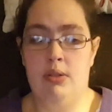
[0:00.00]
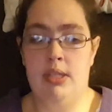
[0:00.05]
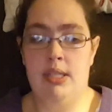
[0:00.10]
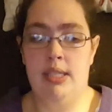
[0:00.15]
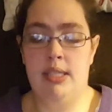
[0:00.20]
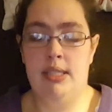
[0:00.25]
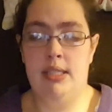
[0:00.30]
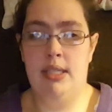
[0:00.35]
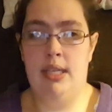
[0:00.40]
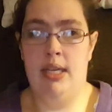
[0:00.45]

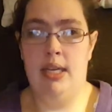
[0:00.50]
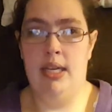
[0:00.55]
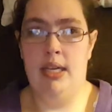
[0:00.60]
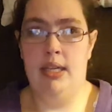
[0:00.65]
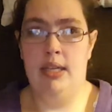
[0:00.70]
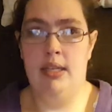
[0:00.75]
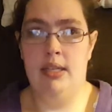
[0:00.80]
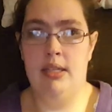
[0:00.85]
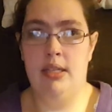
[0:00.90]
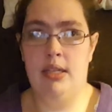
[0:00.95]
us
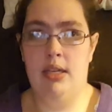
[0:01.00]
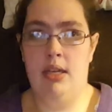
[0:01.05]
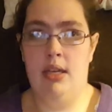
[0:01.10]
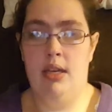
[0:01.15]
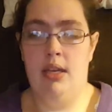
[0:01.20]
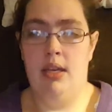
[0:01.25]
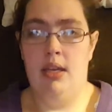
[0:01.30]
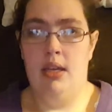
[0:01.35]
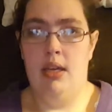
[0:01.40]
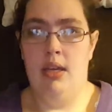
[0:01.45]
and
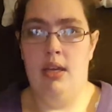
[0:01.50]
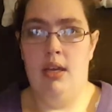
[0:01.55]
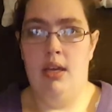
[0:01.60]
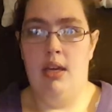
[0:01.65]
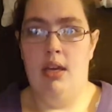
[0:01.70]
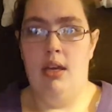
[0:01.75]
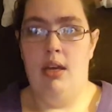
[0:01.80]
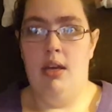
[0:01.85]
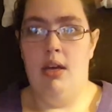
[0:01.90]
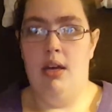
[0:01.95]

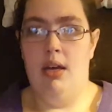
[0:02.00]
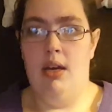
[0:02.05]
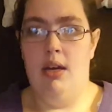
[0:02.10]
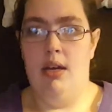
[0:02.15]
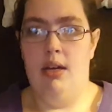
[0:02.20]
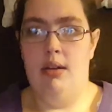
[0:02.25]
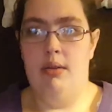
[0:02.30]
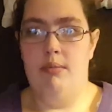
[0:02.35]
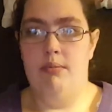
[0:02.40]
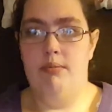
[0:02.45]

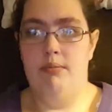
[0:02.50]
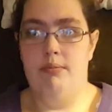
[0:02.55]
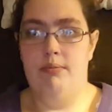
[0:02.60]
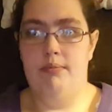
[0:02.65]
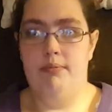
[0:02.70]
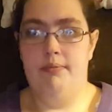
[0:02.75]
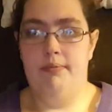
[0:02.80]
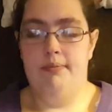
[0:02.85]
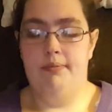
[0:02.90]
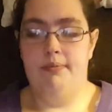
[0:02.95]
um,
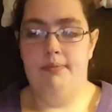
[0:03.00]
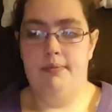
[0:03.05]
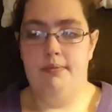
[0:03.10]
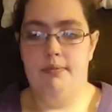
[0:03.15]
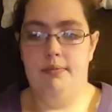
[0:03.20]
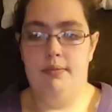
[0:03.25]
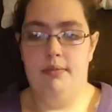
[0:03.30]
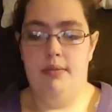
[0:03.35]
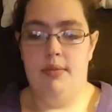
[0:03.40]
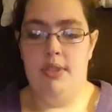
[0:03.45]

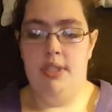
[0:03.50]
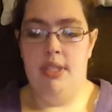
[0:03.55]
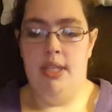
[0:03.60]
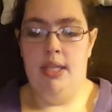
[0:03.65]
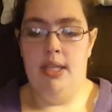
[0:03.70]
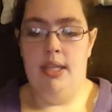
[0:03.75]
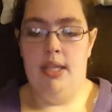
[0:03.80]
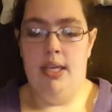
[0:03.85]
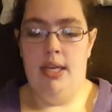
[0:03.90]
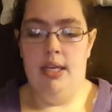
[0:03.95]

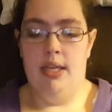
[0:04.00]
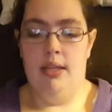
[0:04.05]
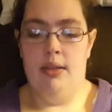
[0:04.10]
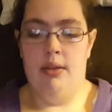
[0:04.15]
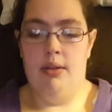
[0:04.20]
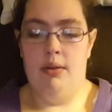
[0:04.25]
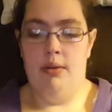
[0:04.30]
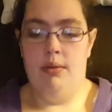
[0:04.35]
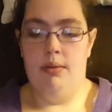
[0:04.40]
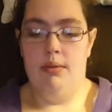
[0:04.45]
said that,
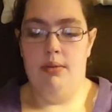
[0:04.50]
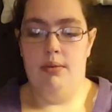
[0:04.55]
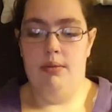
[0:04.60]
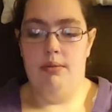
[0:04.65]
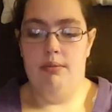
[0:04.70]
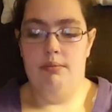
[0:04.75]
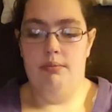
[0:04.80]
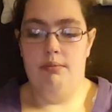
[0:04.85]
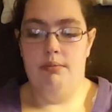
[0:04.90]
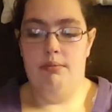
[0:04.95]

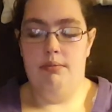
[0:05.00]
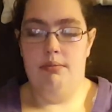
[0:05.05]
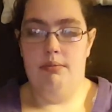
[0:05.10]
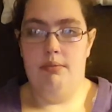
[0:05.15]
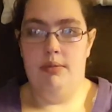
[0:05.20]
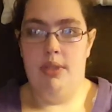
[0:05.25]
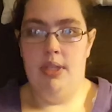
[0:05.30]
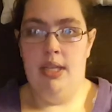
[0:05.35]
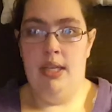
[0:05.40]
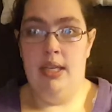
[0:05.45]

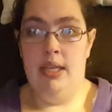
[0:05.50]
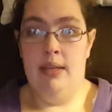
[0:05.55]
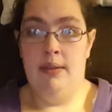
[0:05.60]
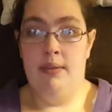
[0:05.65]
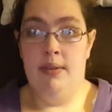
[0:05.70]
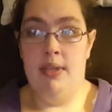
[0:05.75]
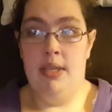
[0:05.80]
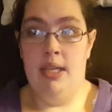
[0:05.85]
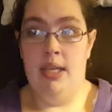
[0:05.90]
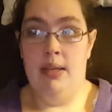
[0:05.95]

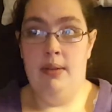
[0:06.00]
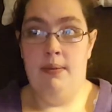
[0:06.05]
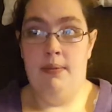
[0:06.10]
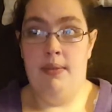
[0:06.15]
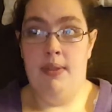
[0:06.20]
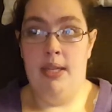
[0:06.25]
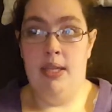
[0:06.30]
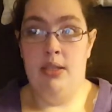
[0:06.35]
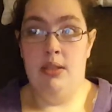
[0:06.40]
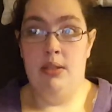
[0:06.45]
even
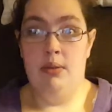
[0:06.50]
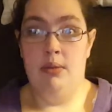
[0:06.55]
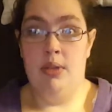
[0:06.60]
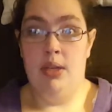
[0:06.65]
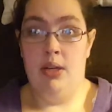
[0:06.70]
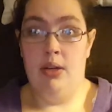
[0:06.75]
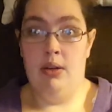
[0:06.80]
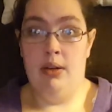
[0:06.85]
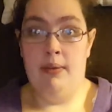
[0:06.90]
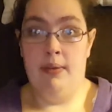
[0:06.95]
if they do
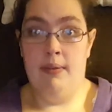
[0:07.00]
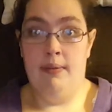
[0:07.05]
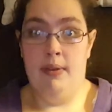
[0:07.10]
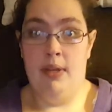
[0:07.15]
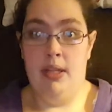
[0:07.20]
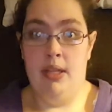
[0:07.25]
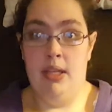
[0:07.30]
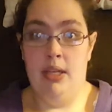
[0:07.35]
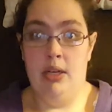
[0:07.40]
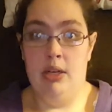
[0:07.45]
get her off the
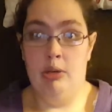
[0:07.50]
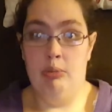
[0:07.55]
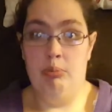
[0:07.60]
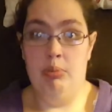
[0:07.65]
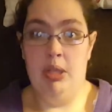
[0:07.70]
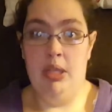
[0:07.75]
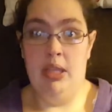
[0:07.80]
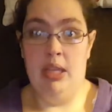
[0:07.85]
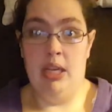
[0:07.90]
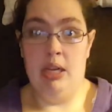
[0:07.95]
ventilator, it'd
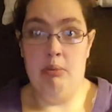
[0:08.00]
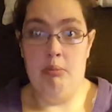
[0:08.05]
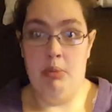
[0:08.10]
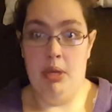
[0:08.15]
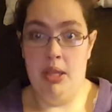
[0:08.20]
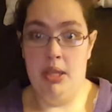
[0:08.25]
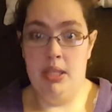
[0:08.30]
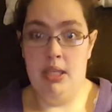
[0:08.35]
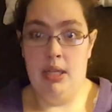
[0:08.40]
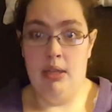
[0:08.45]
be like a
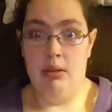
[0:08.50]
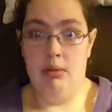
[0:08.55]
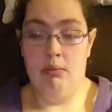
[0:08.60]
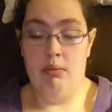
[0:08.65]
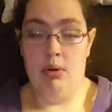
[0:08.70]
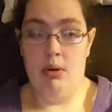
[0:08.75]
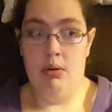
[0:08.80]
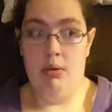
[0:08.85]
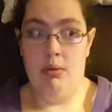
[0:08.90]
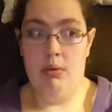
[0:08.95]
month down the
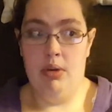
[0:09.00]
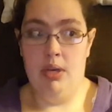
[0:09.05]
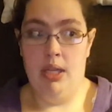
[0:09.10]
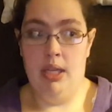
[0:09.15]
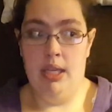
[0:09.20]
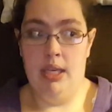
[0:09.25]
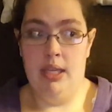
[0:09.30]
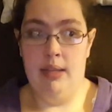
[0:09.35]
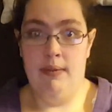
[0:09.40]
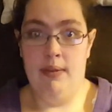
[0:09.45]
road,
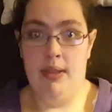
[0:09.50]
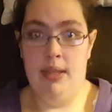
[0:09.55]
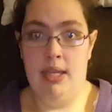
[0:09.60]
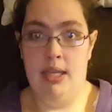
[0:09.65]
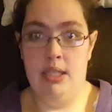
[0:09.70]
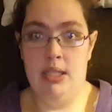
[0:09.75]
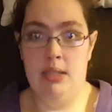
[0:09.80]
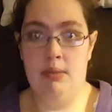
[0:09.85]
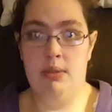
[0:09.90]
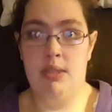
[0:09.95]
and even
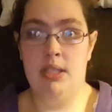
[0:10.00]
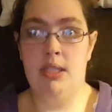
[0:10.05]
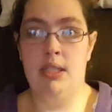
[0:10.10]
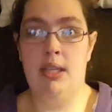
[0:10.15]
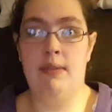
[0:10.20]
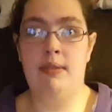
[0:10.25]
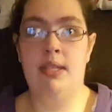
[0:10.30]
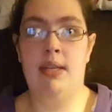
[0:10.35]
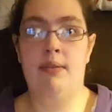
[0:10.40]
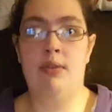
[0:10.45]
then she would still
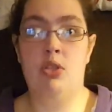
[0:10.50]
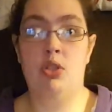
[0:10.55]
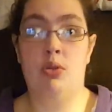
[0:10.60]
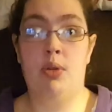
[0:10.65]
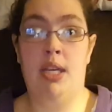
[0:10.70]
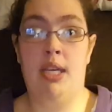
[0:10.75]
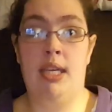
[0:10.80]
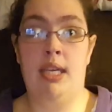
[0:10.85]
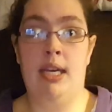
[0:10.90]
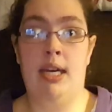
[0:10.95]
have to have a
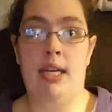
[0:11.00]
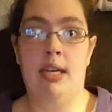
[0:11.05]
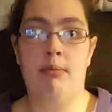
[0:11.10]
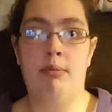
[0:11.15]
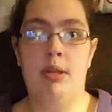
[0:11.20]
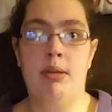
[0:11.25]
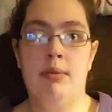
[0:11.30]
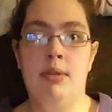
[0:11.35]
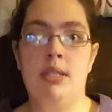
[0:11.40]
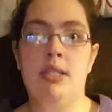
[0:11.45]

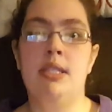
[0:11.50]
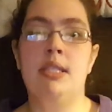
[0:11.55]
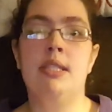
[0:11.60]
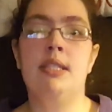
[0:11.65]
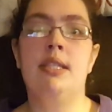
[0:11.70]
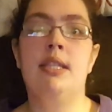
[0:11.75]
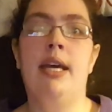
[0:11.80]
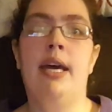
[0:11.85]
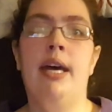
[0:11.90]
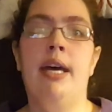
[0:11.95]
tracheotomy, which is
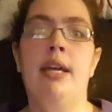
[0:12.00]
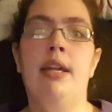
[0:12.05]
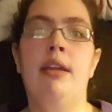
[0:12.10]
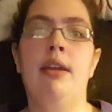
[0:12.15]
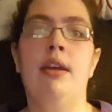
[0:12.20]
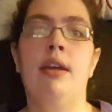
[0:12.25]
that